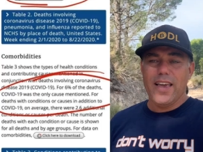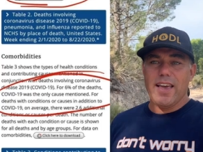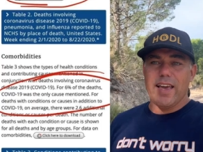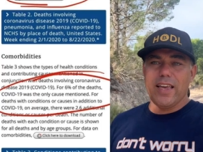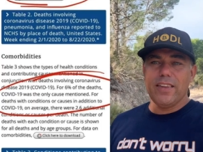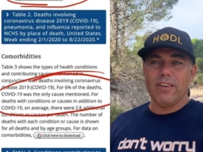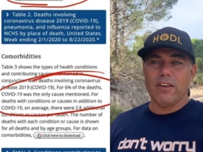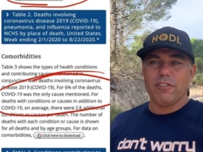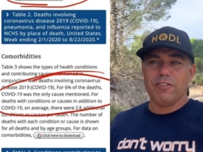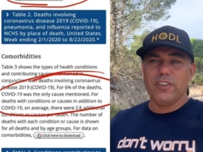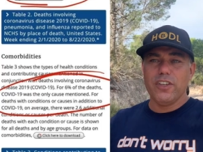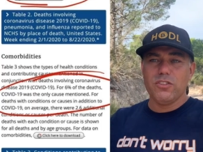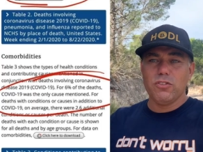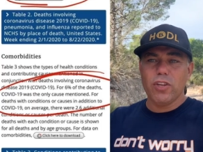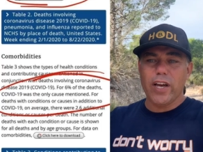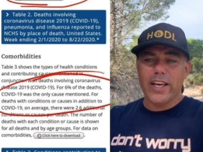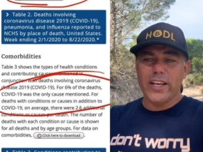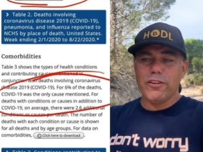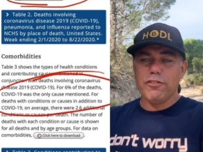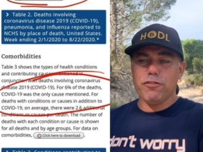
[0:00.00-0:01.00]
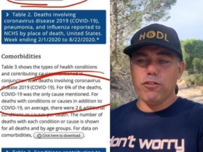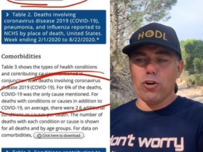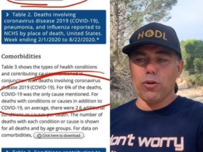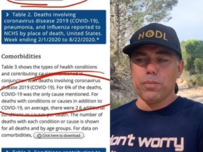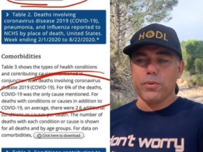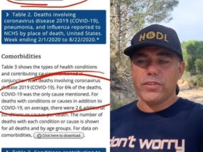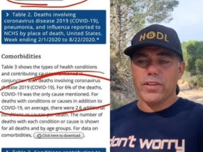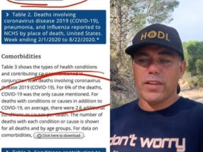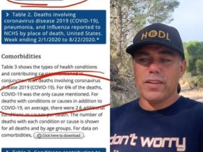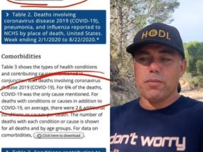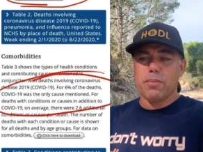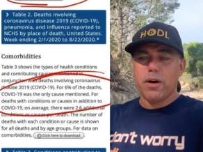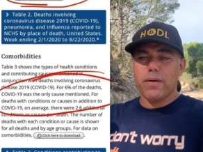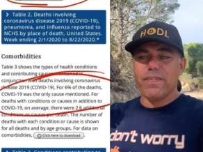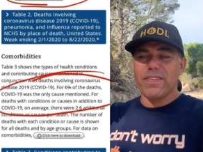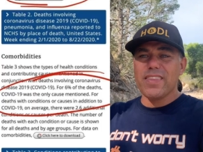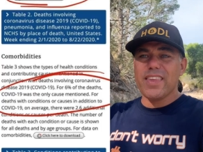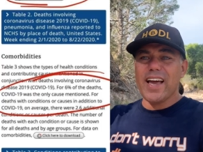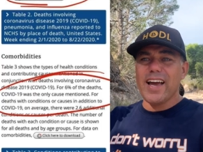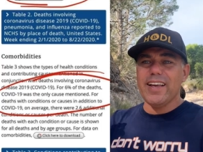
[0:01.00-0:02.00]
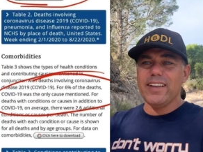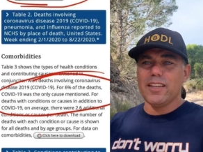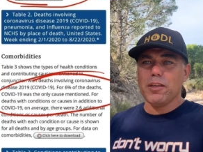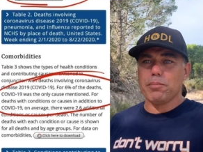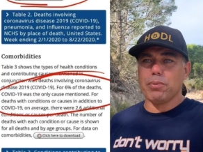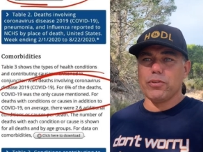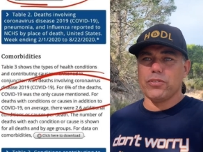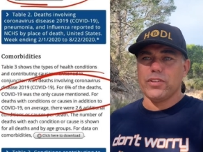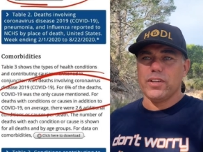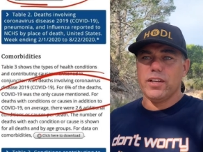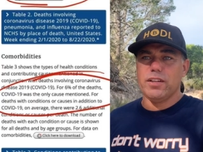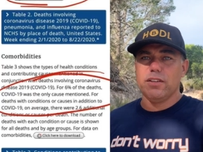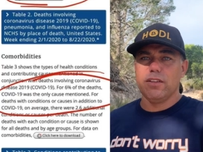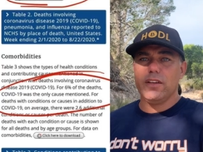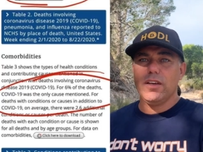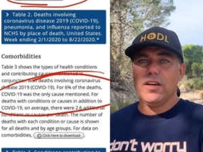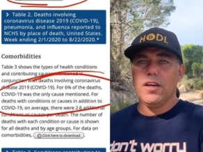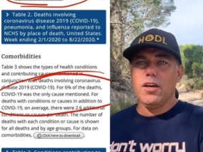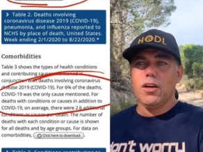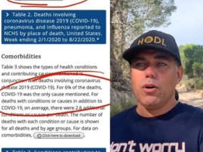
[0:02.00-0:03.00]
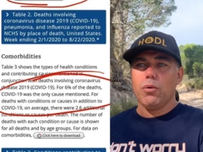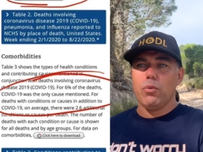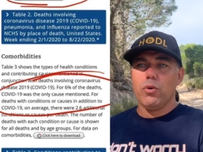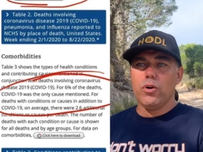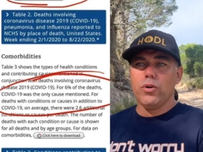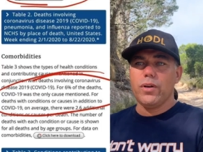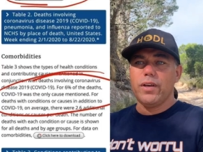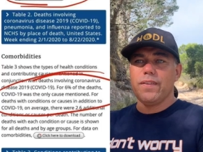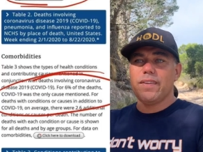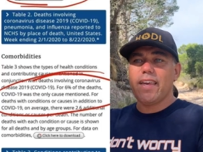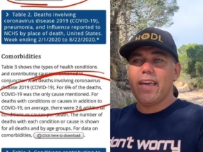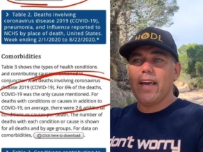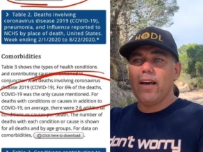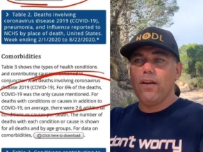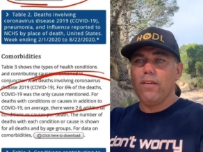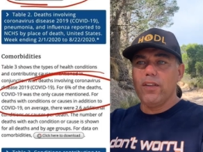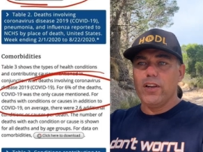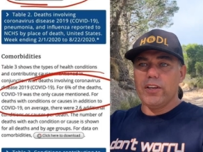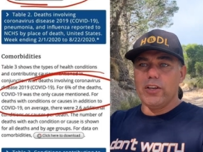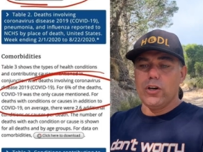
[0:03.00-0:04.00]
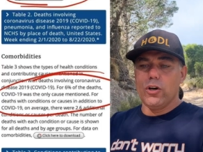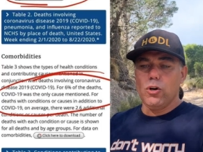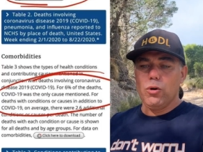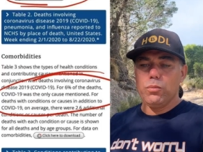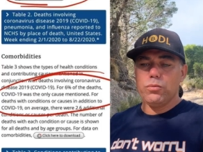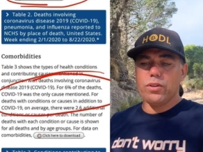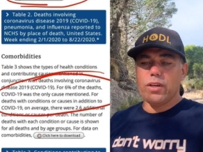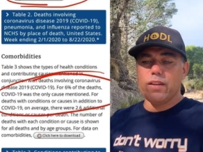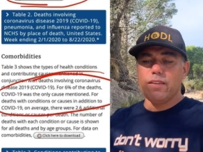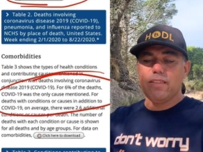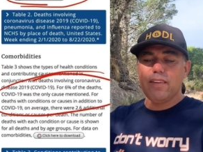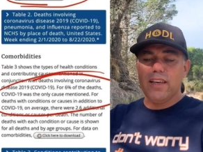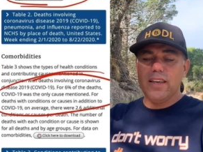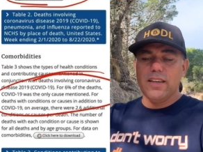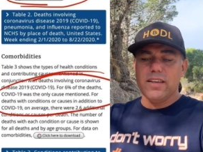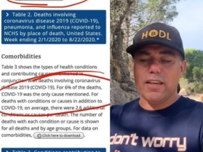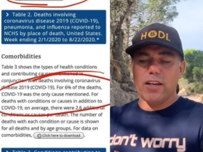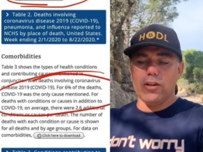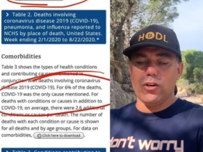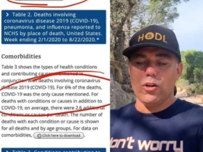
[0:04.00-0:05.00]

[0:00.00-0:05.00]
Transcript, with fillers: and of these 94%, about 90% were in elderly homes and daycare